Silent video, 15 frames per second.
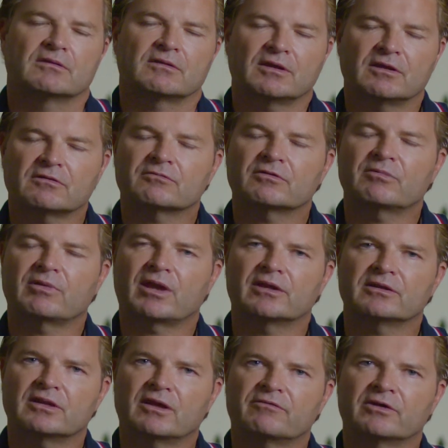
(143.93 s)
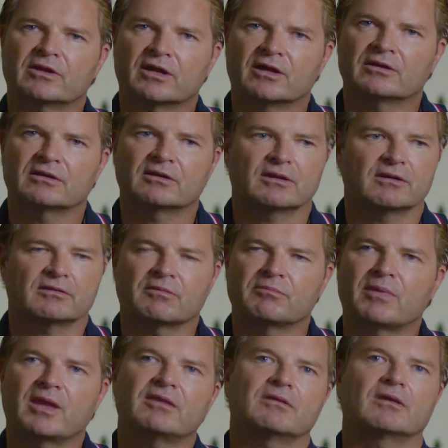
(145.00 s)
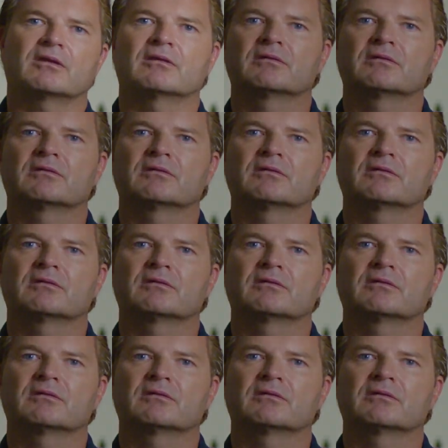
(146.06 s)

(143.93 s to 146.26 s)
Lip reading: the history behind every gun is amazing.